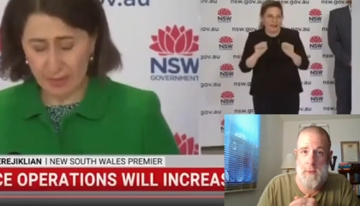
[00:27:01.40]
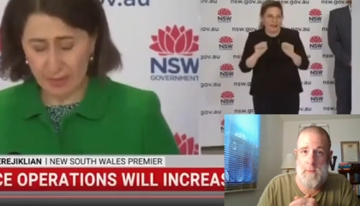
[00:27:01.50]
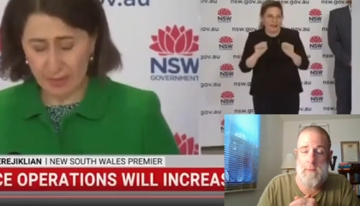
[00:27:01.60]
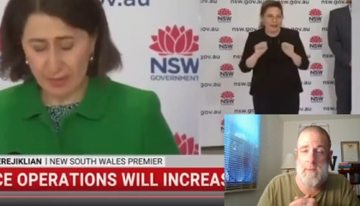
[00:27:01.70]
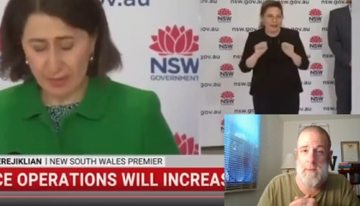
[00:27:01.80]
Speaker 1: you,
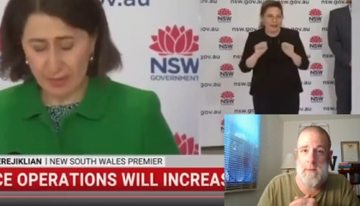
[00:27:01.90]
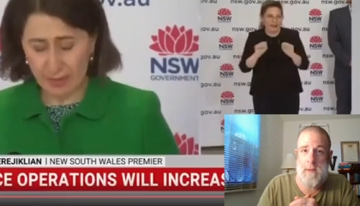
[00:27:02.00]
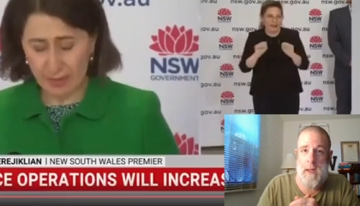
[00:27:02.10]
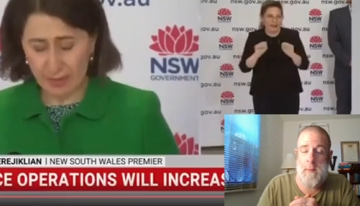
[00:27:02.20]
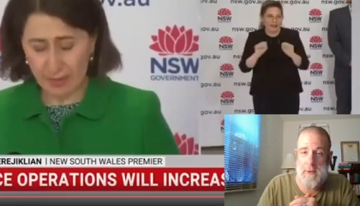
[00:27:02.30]

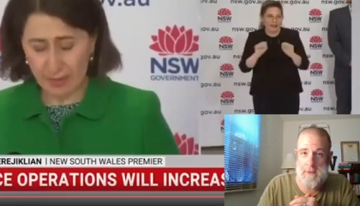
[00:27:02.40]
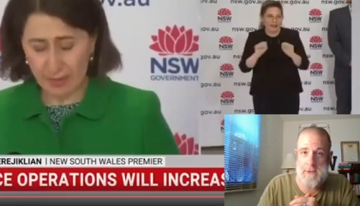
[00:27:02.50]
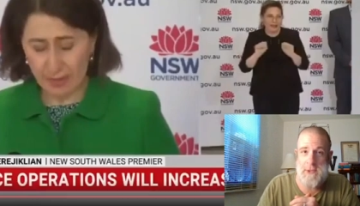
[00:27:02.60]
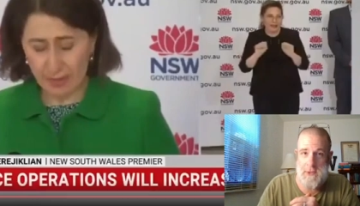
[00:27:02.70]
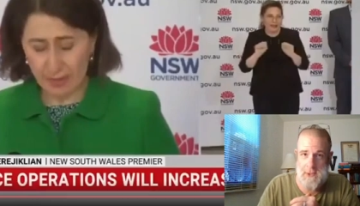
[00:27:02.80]
our
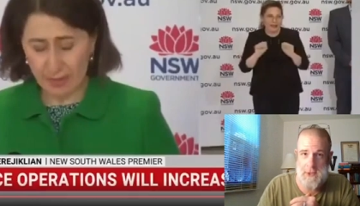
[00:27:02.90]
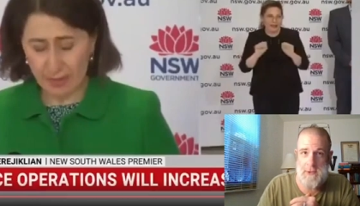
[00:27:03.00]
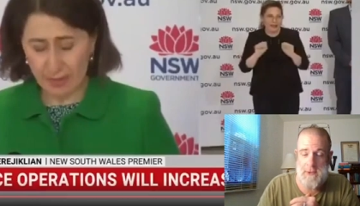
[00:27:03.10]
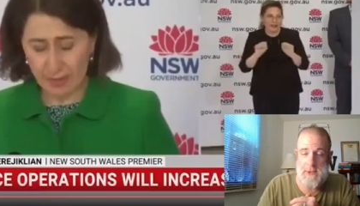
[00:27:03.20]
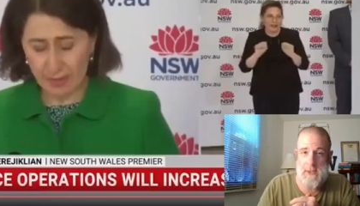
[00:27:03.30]
brothers and
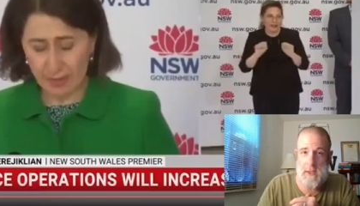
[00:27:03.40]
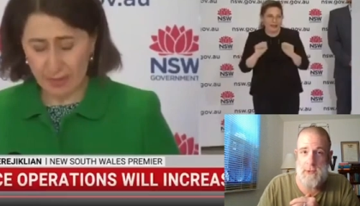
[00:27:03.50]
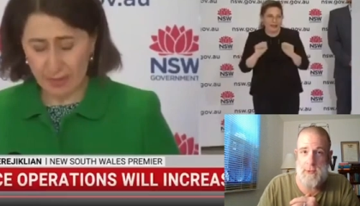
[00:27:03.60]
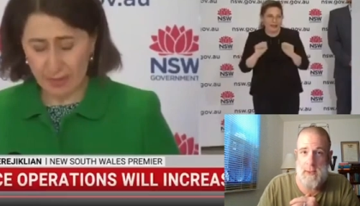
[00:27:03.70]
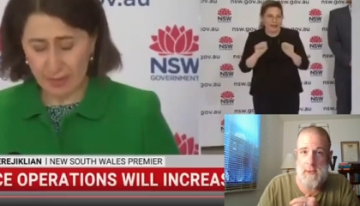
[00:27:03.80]
sisters in
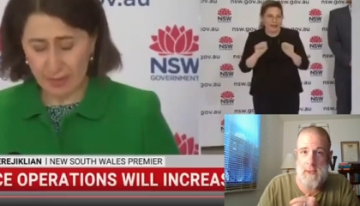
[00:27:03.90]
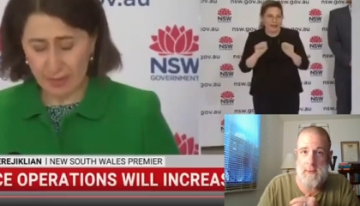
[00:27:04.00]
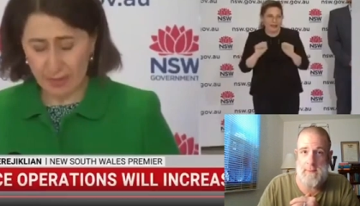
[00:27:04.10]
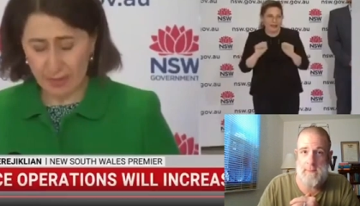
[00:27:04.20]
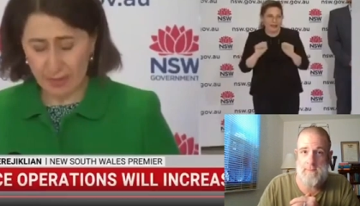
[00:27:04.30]
Australia.
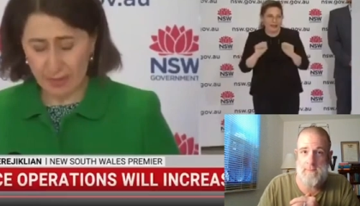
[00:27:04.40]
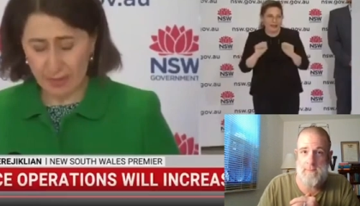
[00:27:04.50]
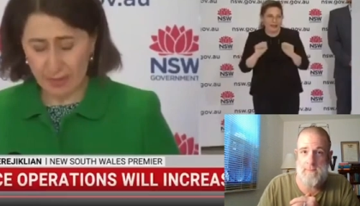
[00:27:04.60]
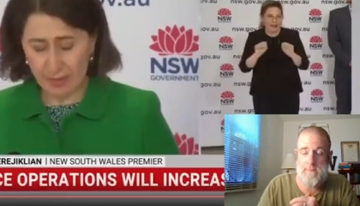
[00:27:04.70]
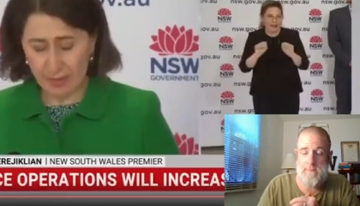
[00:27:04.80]

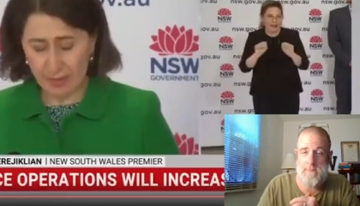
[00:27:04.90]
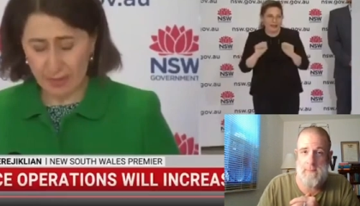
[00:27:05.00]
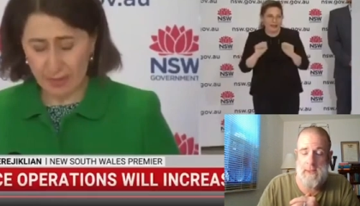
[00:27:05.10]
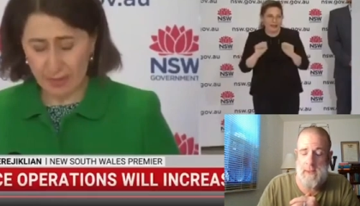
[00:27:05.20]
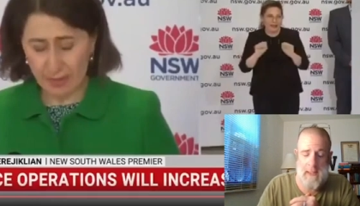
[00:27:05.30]

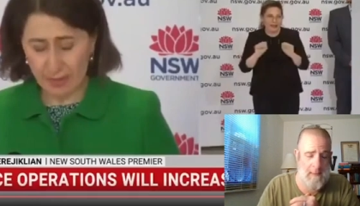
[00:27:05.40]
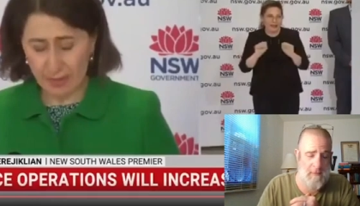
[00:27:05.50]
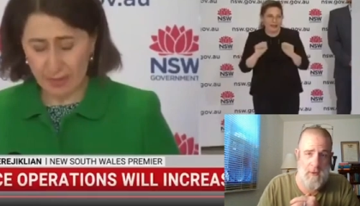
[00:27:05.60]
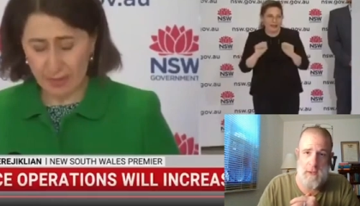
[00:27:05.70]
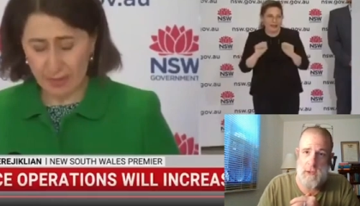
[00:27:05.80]
In the name of
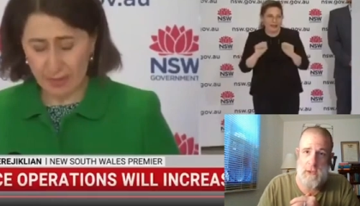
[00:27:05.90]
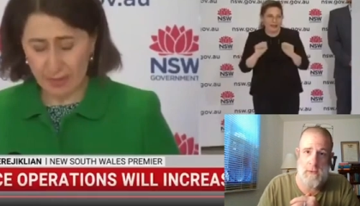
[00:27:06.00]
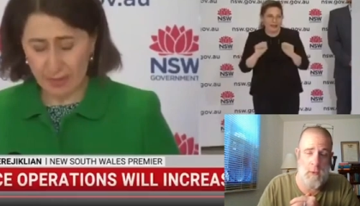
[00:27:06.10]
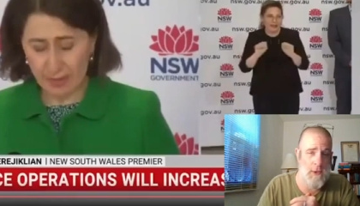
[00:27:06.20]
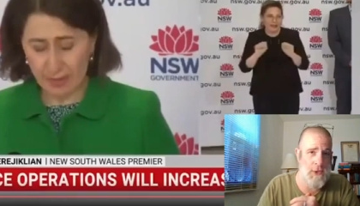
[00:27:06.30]
our
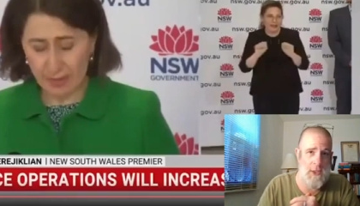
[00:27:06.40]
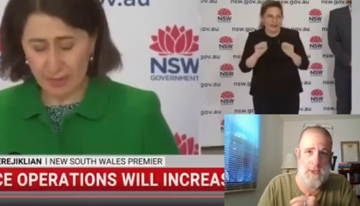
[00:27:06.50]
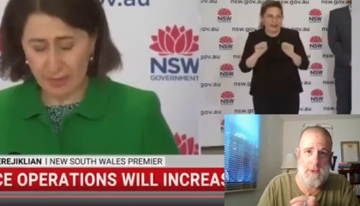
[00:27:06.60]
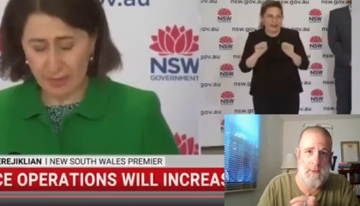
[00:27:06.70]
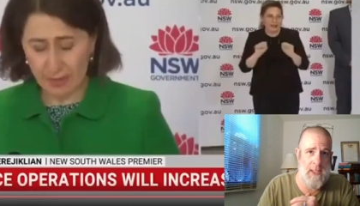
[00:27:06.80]
Lord
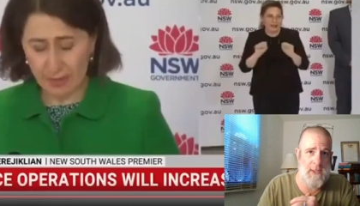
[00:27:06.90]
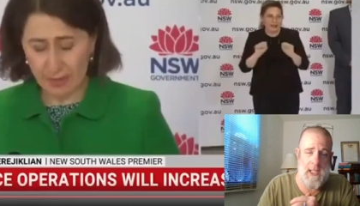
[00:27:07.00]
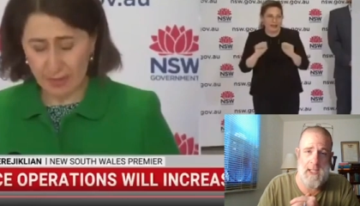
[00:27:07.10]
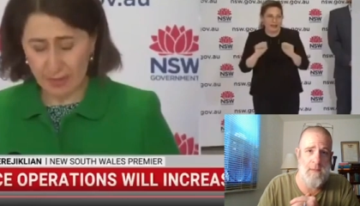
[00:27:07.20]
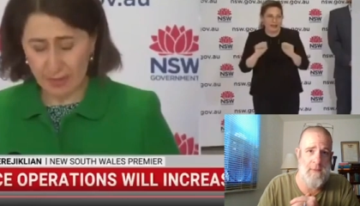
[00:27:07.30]
Jesus Christ,
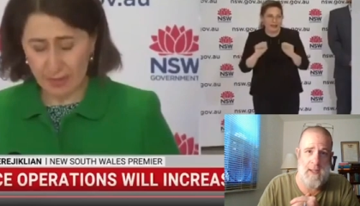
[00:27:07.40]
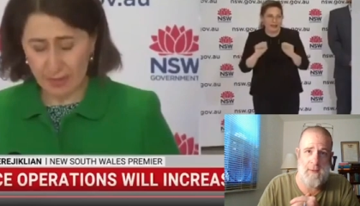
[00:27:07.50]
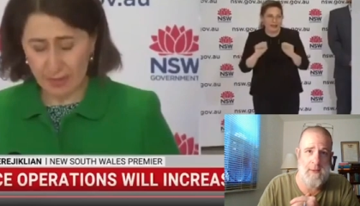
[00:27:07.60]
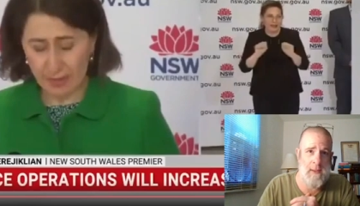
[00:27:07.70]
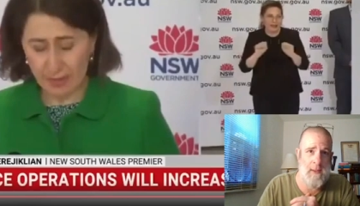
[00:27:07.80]
God our Father.
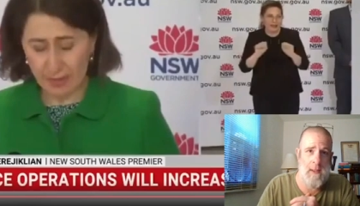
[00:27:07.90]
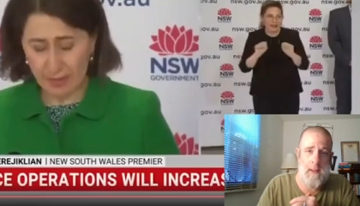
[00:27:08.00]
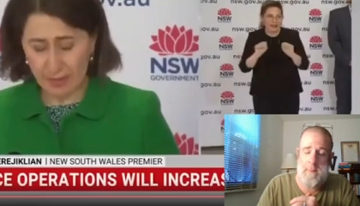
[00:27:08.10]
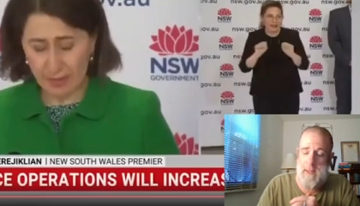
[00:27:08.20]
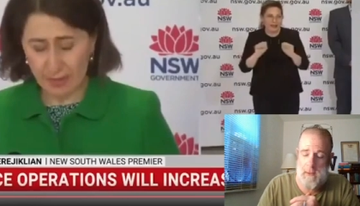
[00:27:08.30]

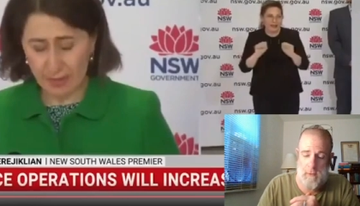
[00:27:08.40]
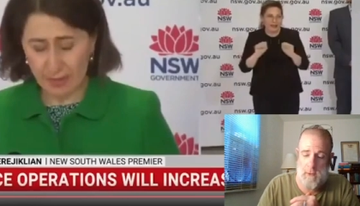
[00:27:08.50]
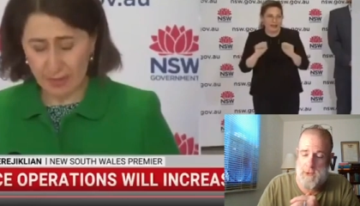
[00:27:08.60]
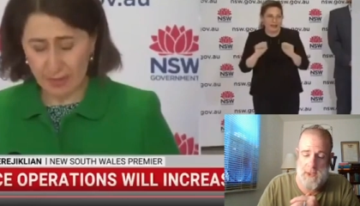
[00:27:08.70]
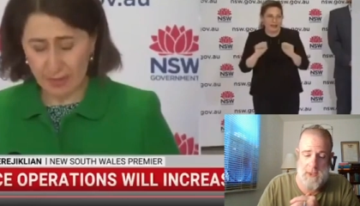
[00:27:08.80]
May our
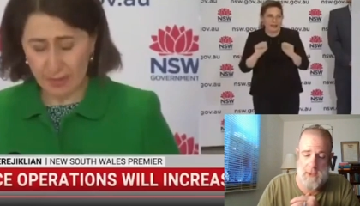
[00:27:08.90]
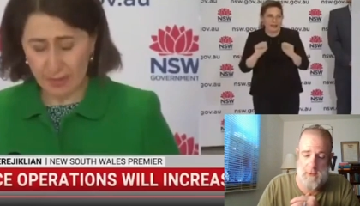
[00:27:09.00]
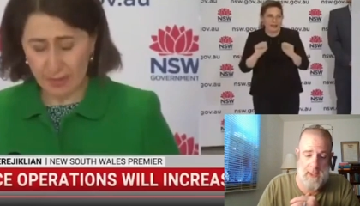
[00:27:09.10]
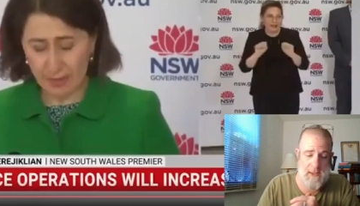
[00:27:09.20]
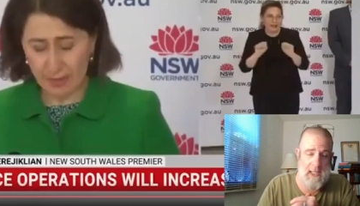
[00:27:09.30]
Lord Jesus
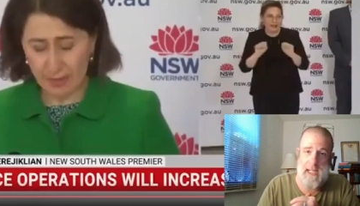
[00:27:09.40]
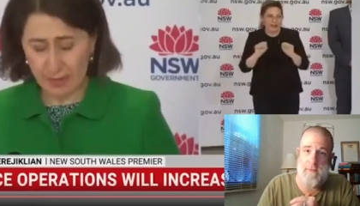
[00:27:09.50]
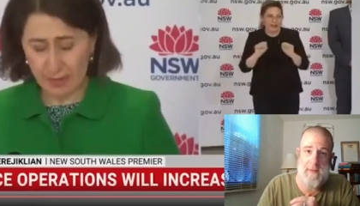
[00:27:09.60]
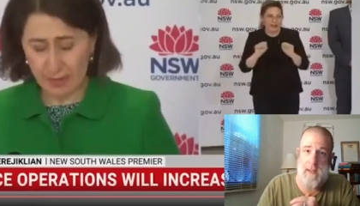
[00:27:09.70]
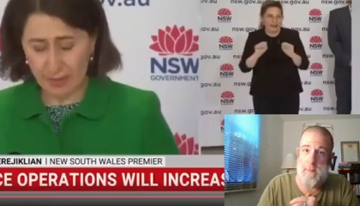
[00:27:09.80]
Christ, God our
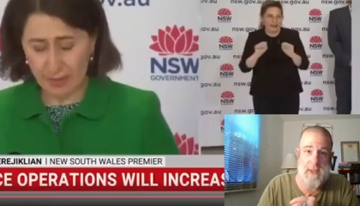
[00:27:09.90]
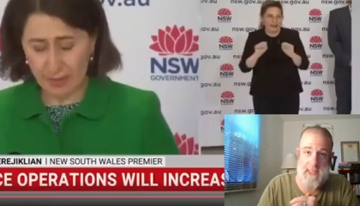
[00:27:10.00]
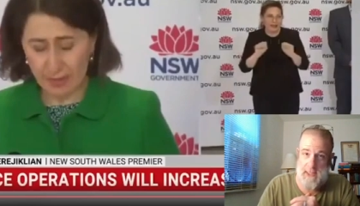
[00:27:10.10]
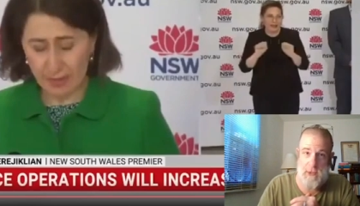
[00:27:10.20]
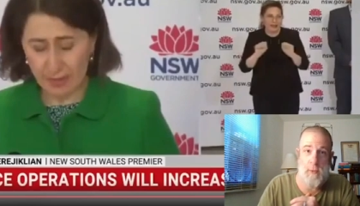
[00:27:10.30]
Father,
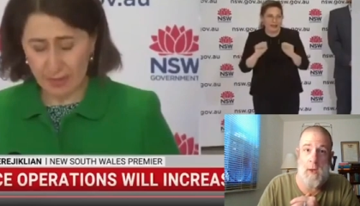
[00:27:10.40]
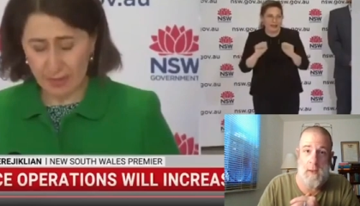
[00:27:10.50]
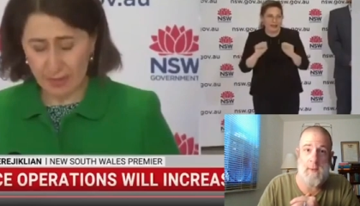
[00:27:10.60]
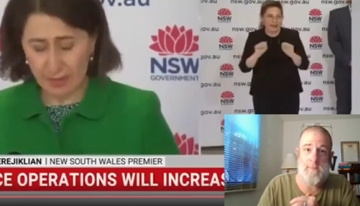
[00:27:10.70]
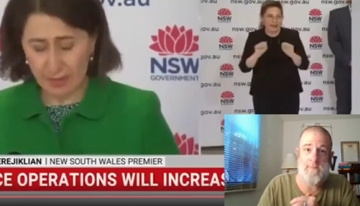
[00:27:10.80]
protect you all,
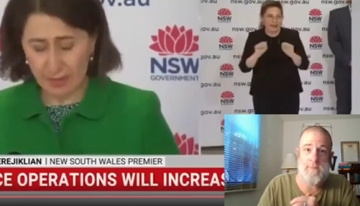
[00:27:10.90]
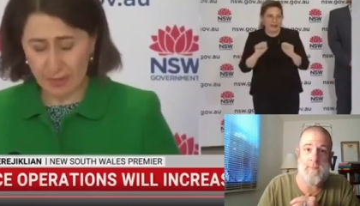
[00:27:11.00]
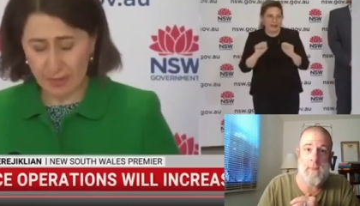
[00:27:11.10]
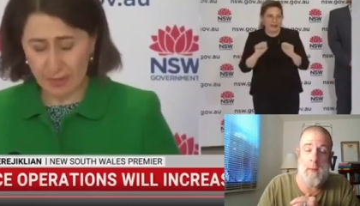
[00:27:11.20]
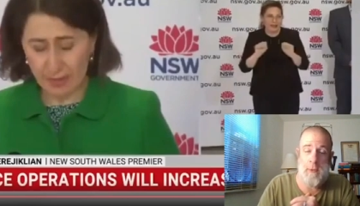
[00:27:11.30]

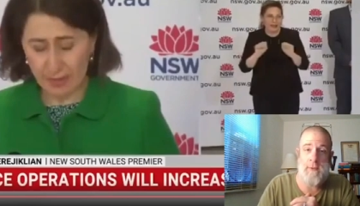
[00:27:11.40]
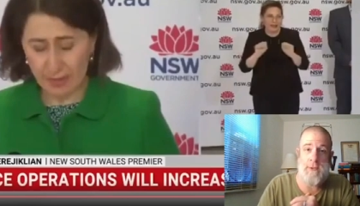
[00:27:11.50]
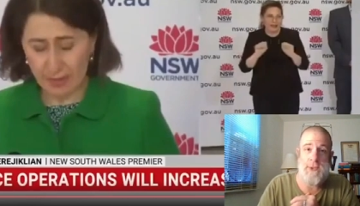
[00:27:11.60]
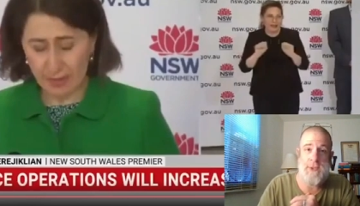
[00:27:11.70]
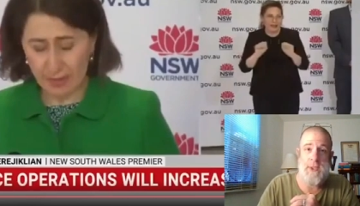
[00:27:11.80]
our
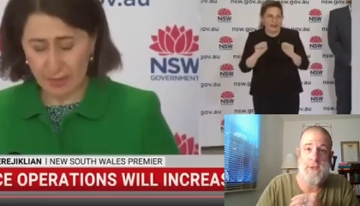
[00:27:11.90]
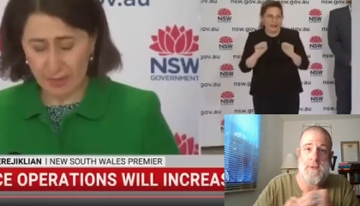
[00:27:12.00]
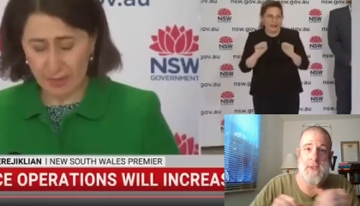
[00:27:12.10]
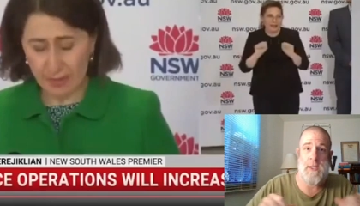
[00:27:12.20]
brothers and sisters